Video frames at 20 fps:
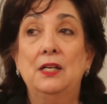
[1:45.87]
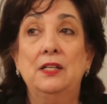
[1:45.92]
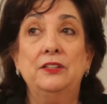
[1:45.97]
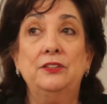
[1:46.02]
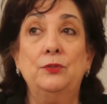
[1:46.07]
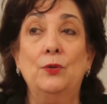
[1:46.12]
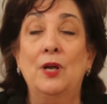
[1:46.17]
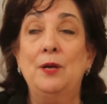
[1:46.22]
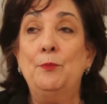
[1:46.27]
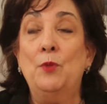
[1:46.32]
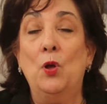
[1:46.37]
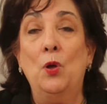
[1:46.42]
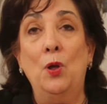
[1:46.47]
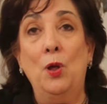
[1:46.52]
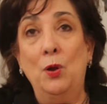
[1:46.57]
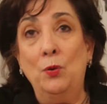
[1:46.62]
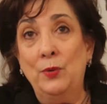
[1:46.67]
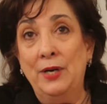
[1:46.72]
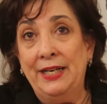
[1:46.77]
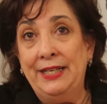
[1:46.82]
So I'm
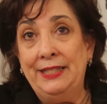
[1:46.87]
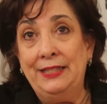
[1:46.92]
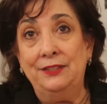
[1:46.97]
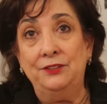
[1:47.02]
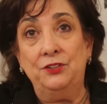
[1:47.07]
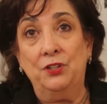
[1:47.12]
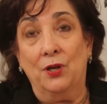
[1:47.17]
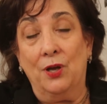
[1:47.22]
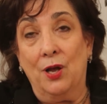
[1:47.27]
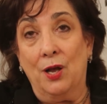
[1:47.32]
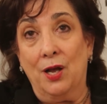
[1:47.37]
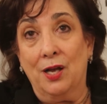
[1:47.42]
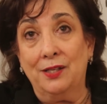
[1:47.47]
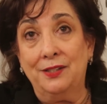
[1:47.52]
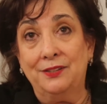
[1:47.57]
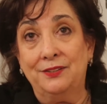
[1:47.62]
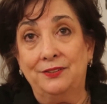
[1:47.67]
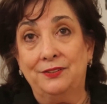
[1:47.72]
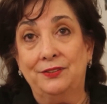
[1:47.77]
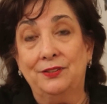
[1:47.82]
already in
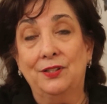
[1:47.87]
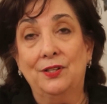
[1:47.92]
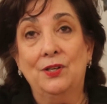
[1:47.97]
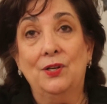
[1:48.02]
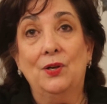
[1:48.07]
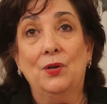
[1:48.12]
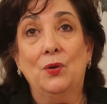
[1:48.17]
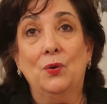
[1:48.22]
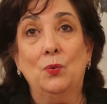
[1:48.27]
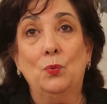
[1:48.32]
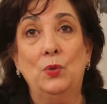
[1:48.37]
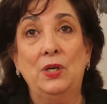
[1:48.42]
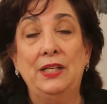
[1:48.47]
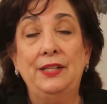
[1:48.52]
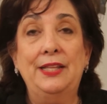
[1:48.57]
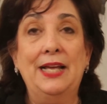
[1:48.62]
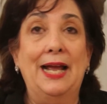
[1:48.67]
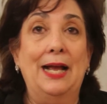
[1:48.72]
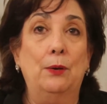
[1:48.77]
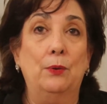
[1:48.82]
talks
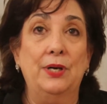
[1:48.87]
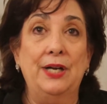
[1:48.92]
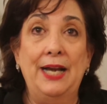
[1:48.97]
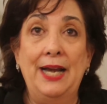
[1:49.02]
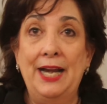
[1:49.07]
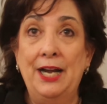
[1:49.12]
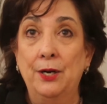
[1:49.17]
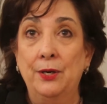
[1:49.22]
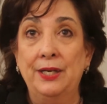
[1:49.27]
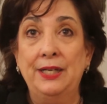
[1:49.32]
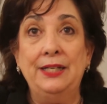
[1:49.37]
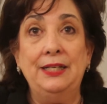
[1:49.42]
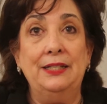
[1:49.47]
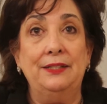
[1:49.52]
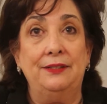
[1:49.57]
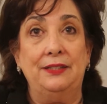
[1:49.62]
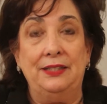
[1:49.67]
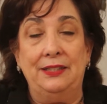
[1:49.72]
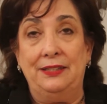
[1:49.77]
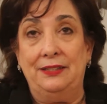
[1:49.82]
with Howard Herring
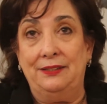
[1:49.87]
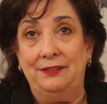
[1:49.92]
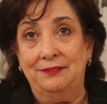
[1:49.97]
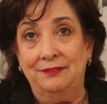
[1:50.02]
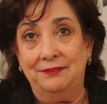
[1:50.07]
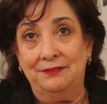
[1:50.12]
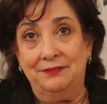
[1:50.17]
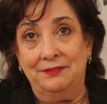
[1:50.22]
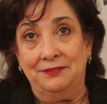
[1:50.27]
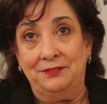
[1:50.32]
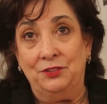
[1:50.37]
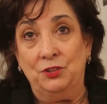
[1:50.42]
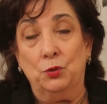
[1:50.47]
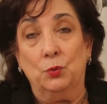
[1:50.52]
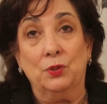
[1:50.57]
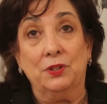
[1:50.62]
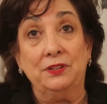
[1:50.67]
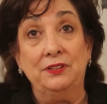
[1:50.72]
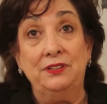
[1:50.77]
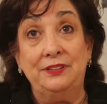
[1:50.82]
at the New
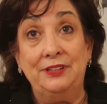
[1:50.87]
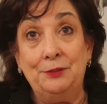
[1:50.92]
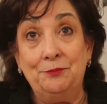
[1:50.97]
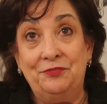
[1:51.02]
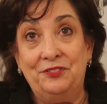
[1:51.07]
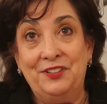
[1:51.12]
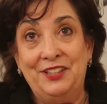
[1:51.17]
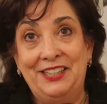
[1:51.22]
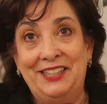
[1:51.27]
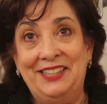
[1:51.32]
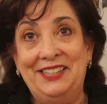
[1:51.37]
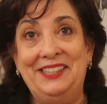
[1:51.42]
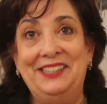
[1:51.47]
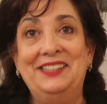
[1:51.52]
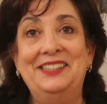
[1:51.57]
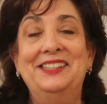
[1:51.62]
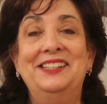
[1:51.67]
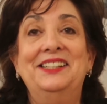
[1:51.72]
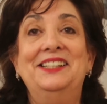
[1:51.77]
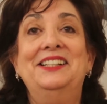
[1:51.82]
World
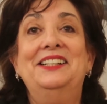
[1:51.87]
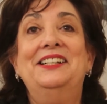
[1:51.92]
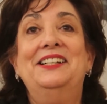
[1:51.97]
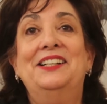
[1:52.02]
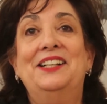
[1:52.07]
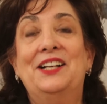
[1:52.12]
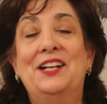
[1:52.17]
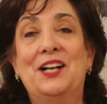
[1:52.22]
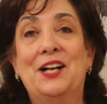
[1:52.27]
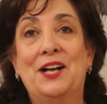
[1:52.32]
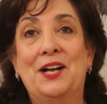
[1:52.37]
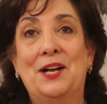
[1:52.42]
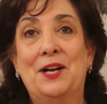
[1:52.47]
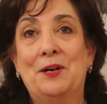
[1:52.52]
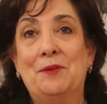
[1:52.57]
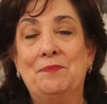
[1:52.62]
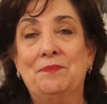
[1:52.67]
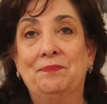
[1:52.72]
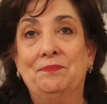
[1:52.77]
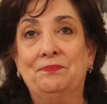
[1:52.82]
Symphony
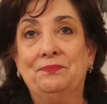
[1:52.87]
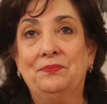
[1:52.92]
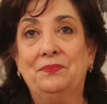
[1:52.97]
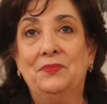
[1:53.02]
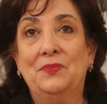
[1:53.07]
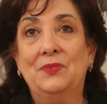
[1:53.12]
um,